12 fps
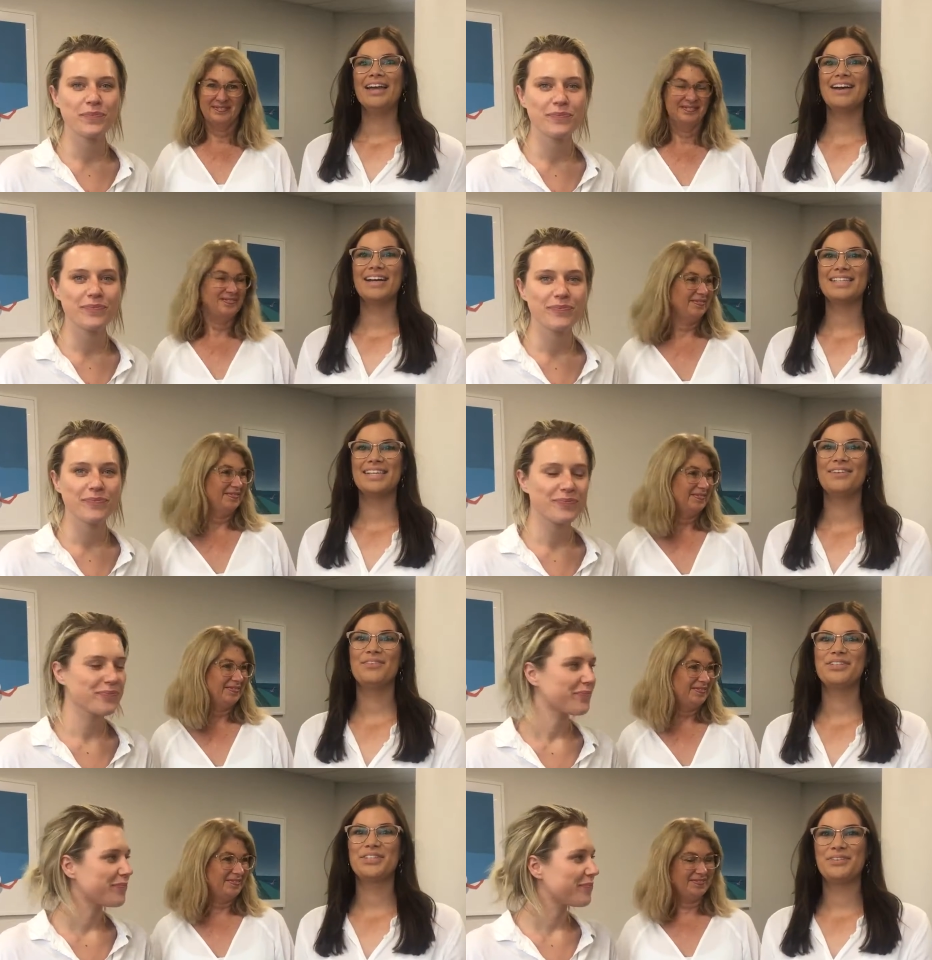
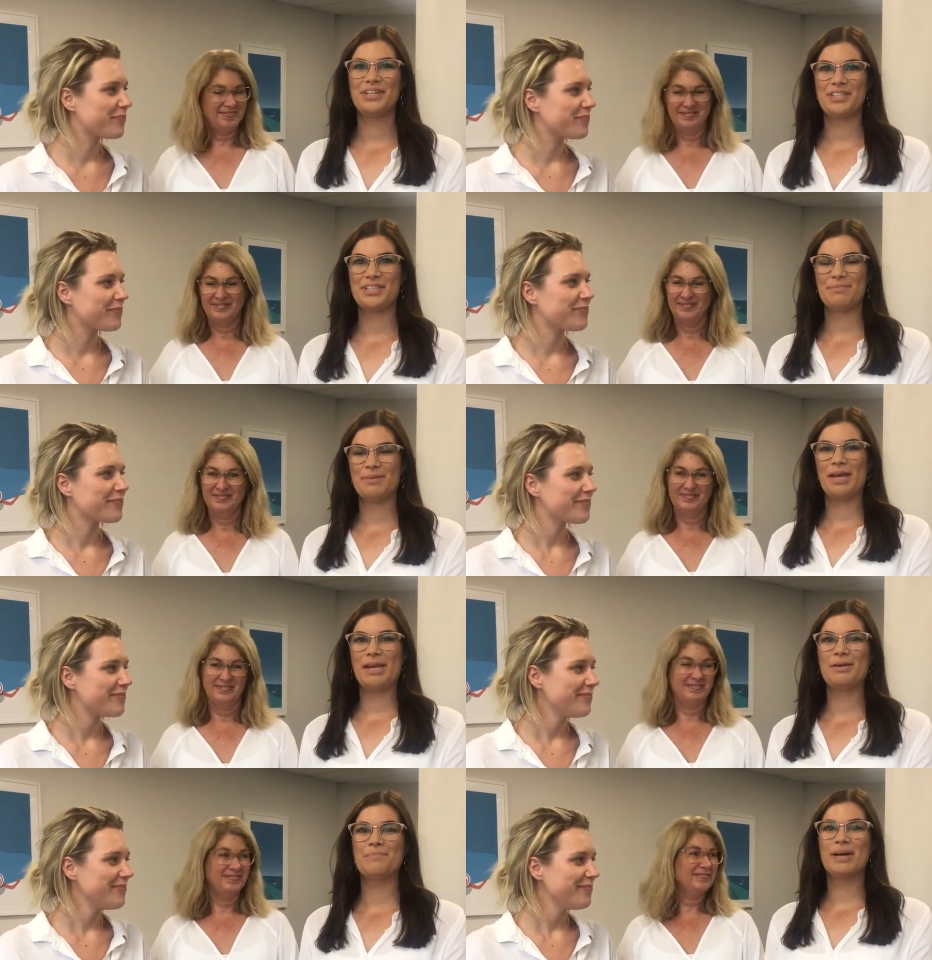Speaker 1: guys, here we just finished
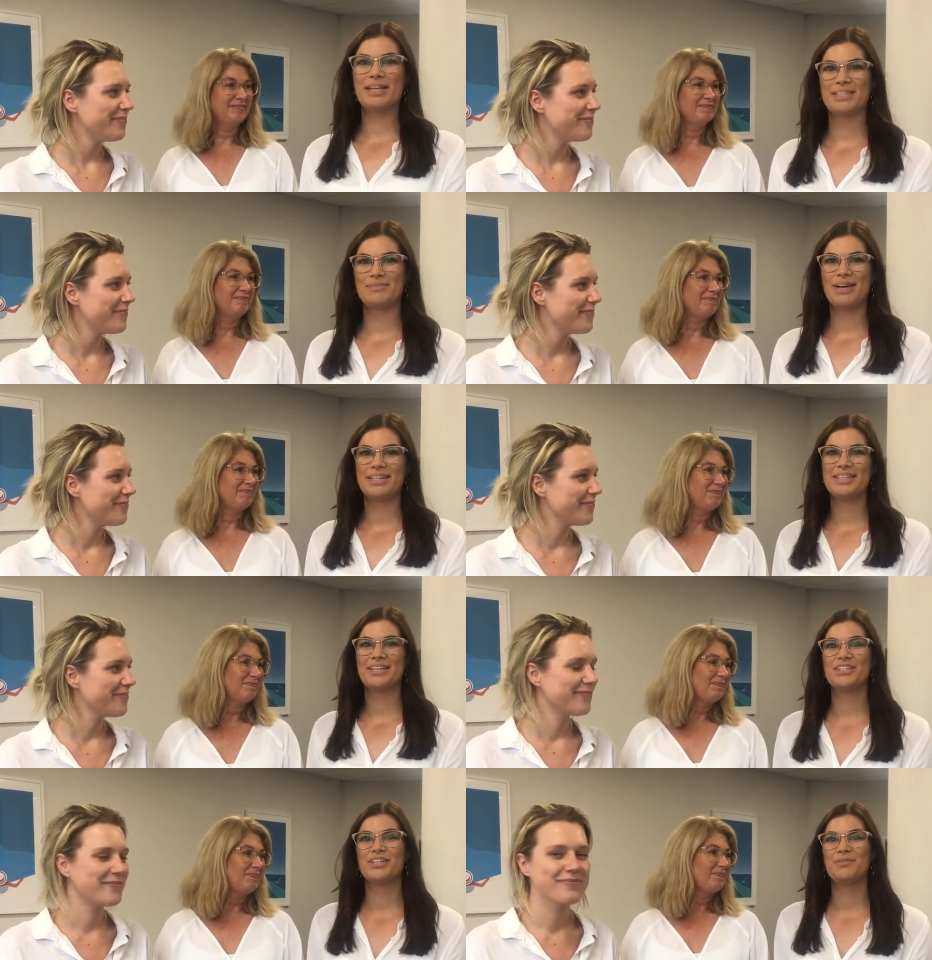up a
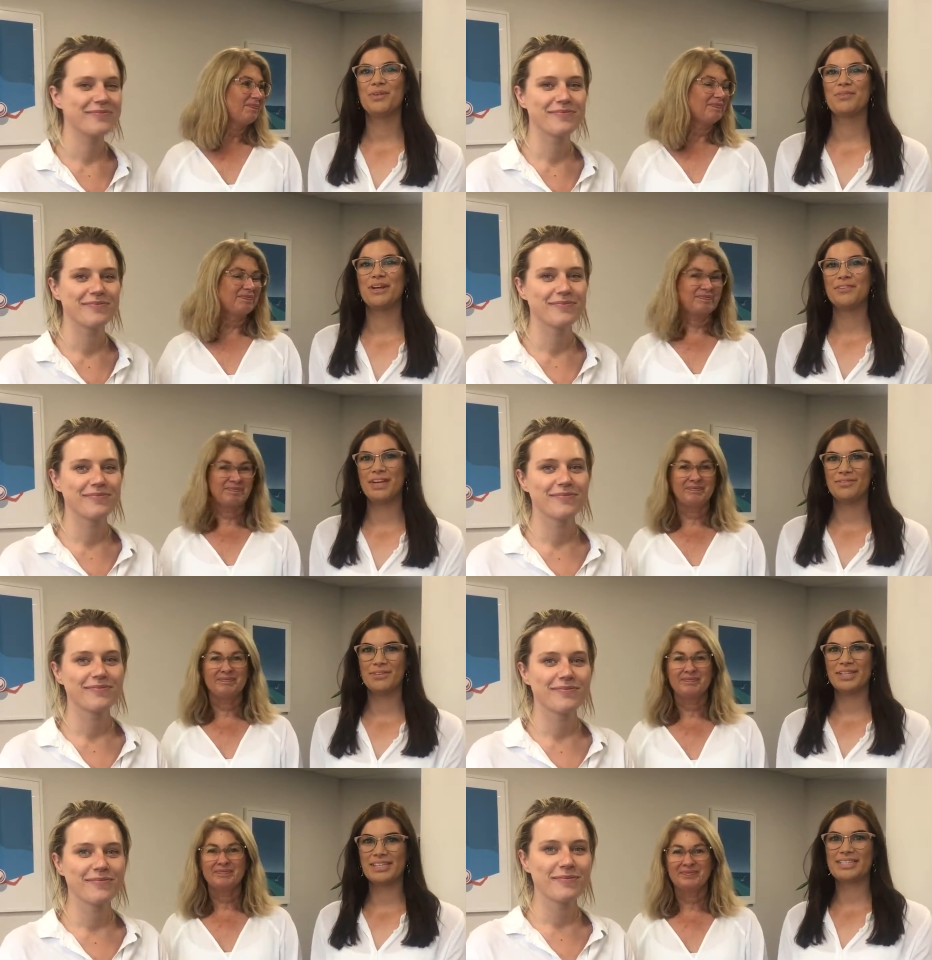mastermind session with
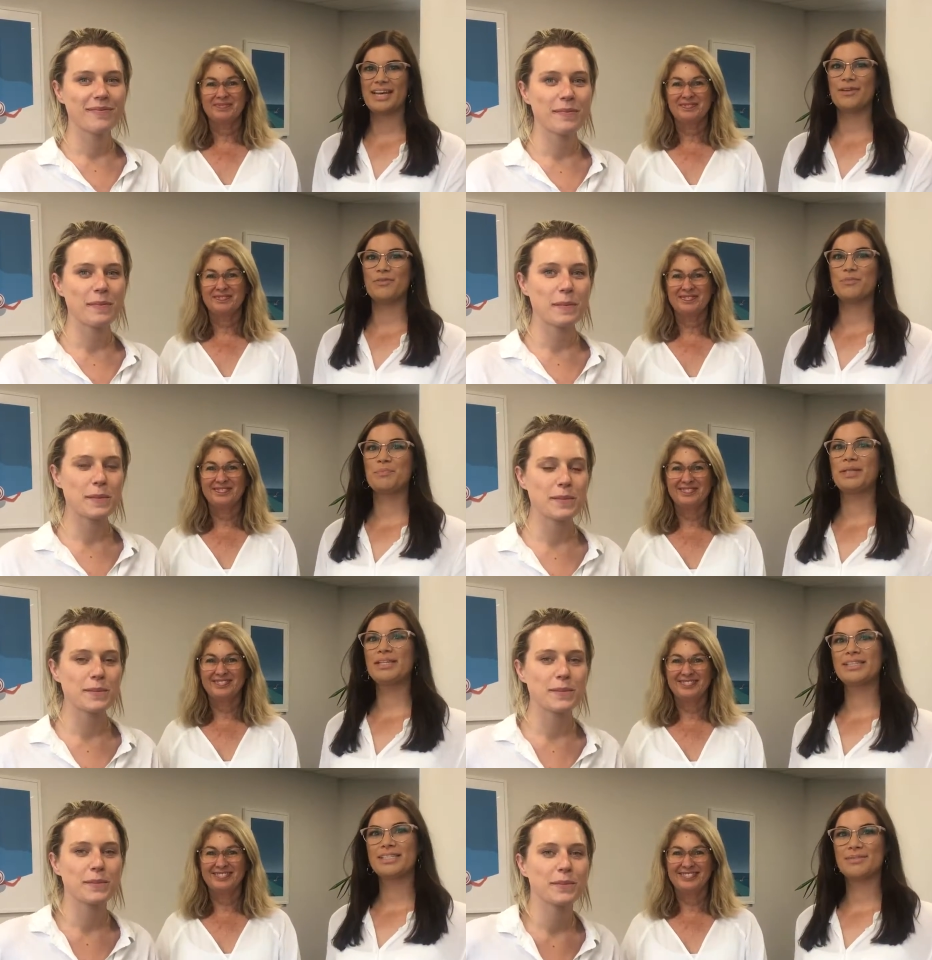Renovate and Real Estate
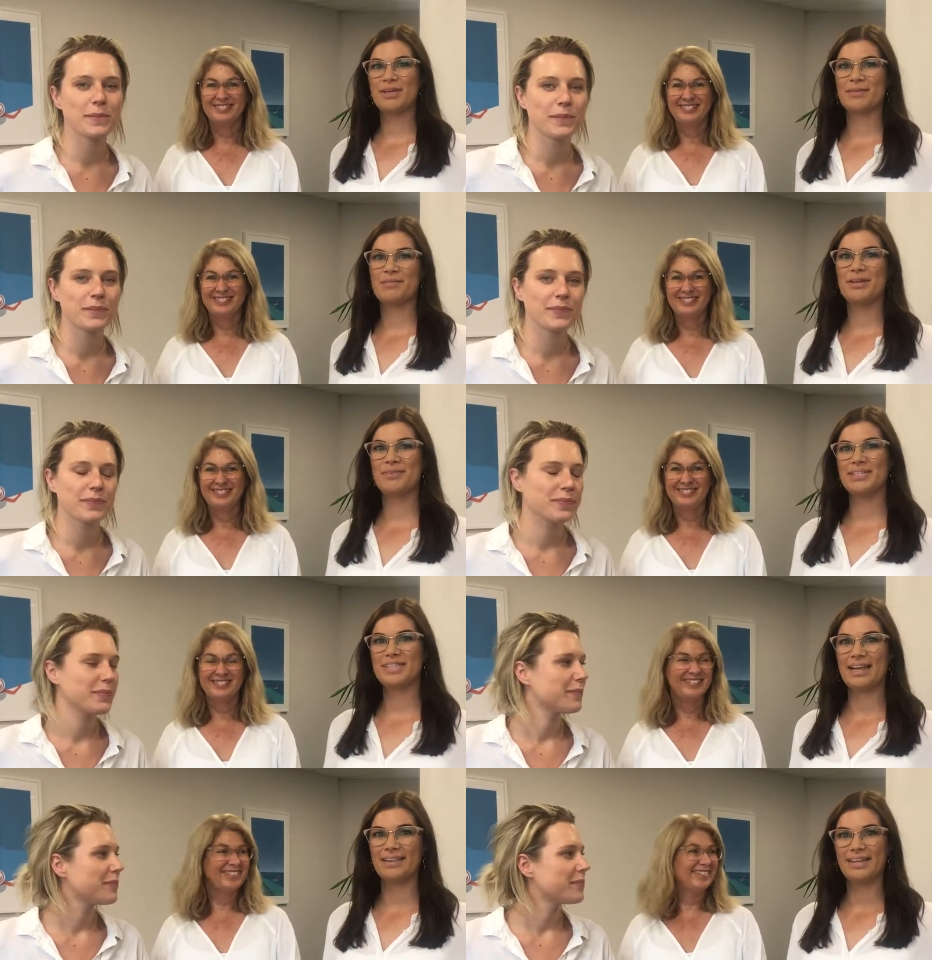with Belinda Smith. I'm
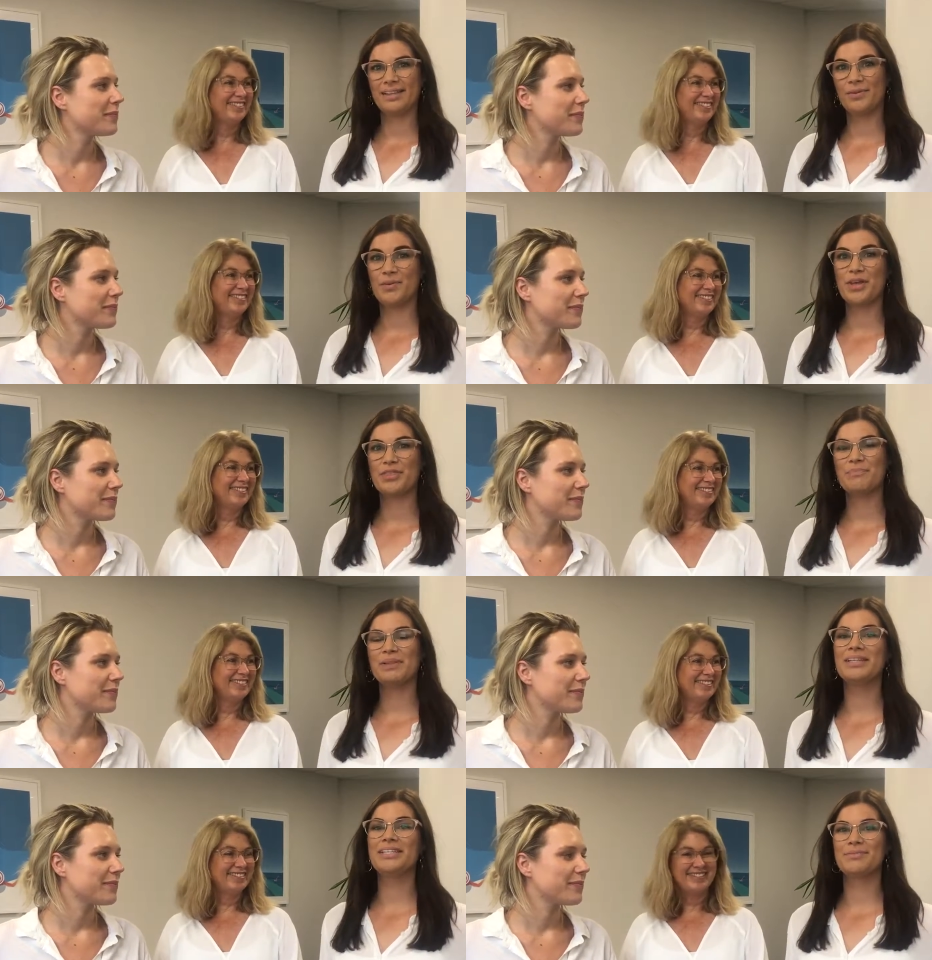here with Sally
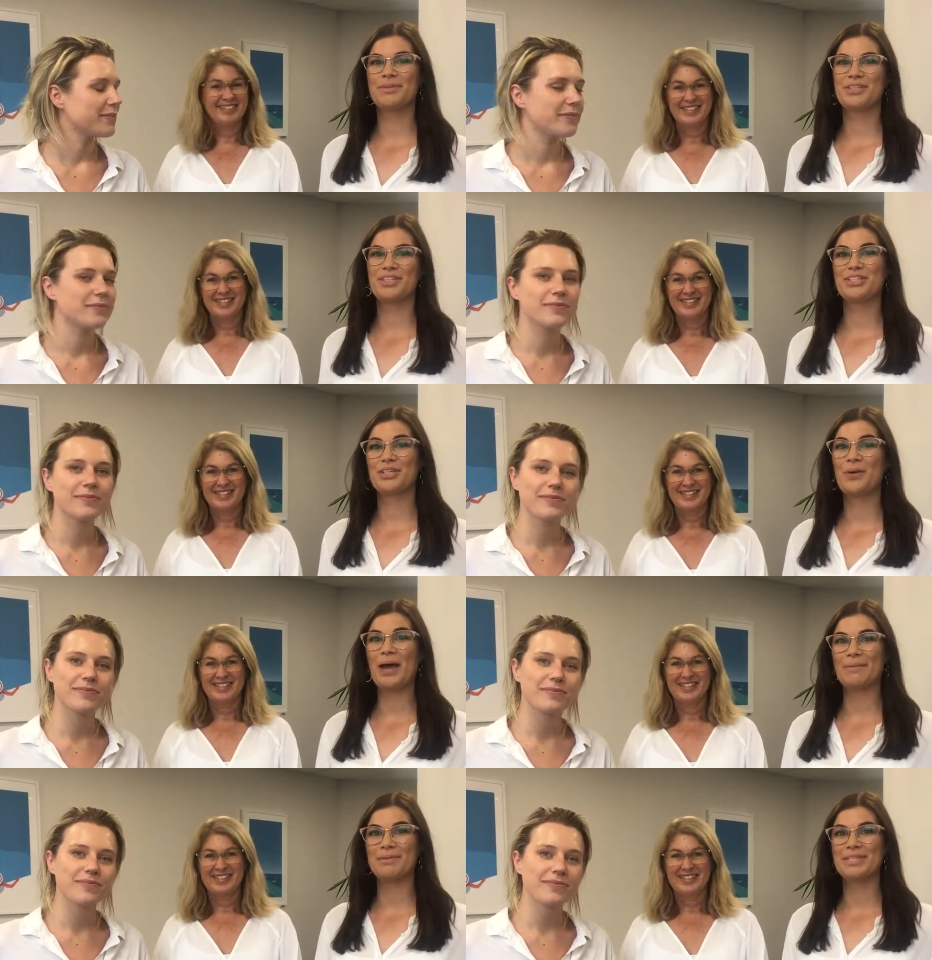Illingworth. Belinda Smith
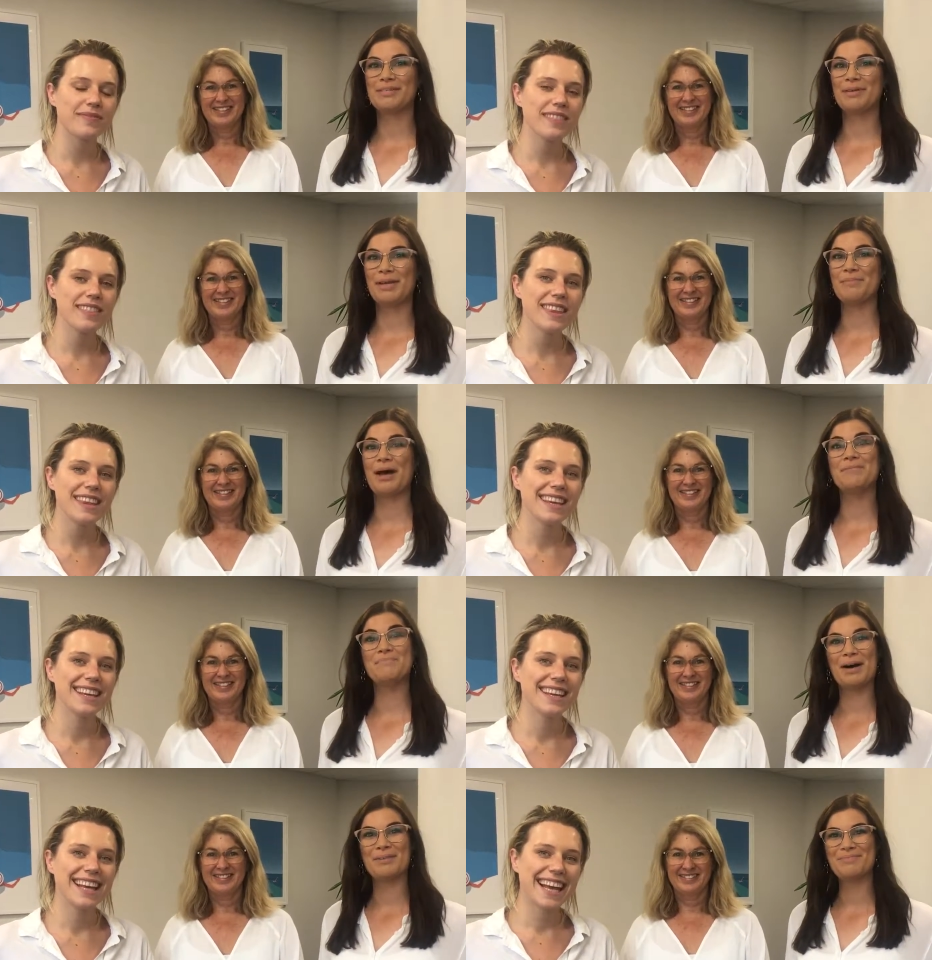just so happens to be
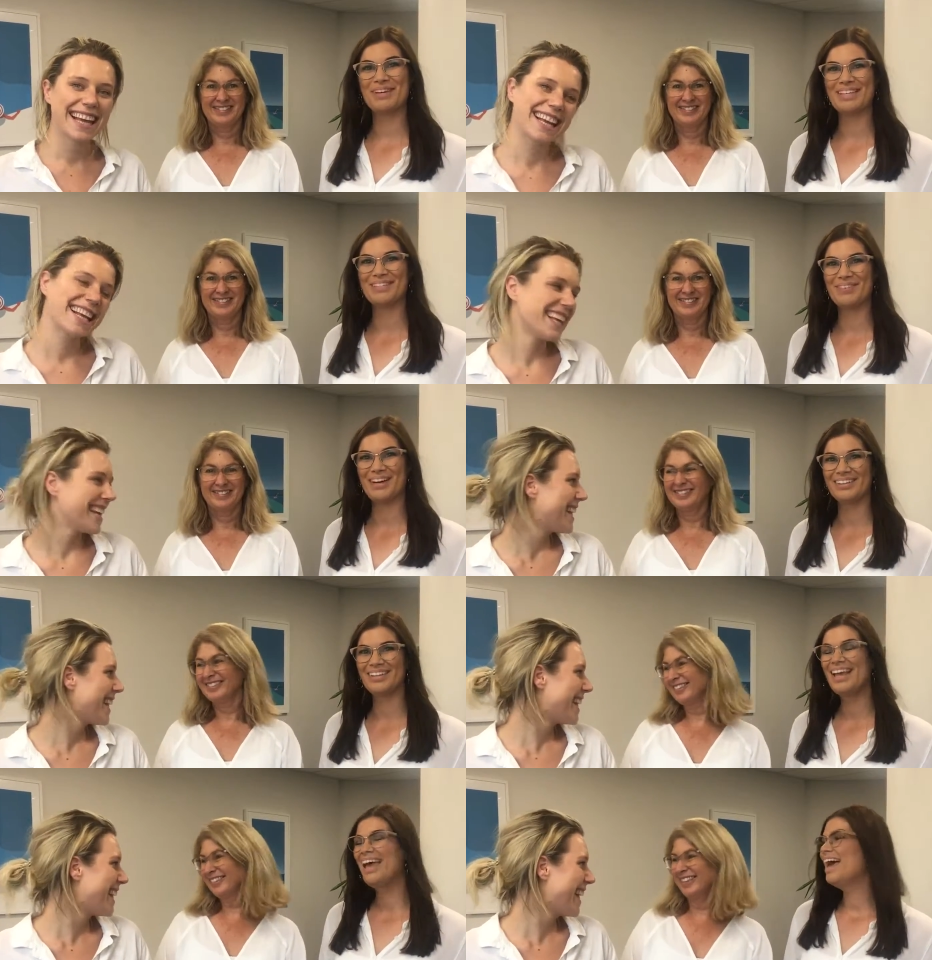my mum as
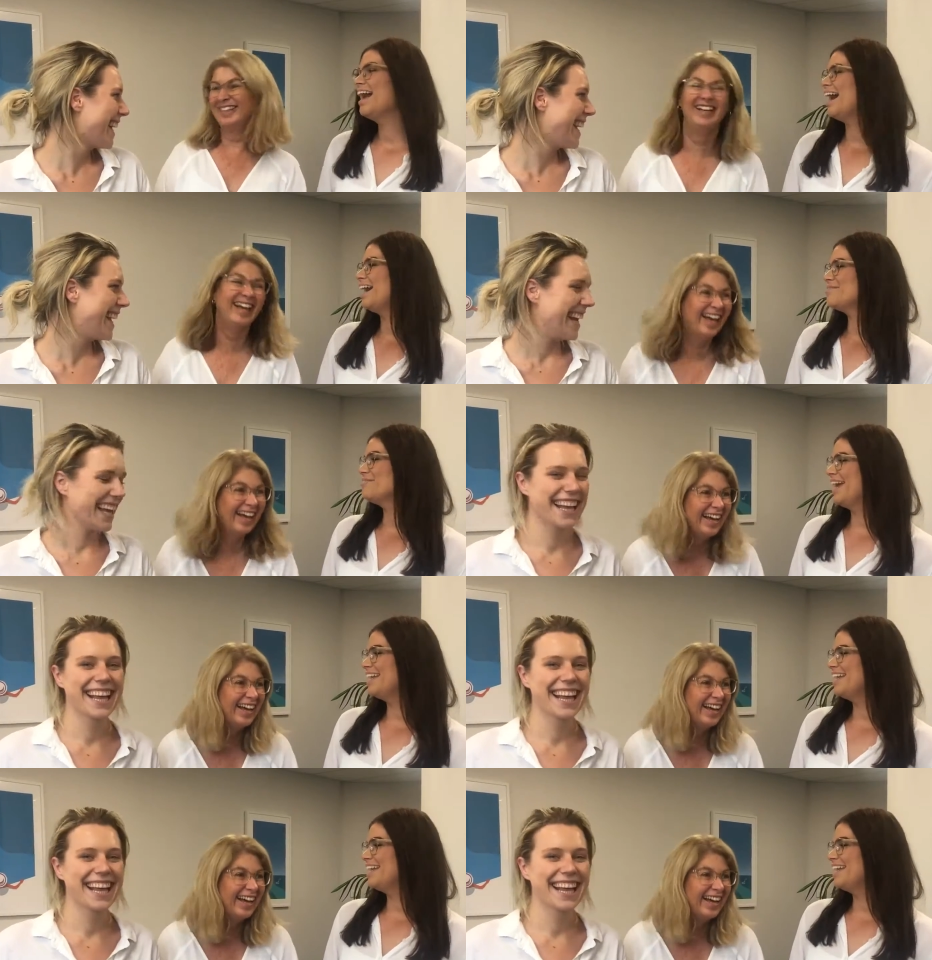well. Um,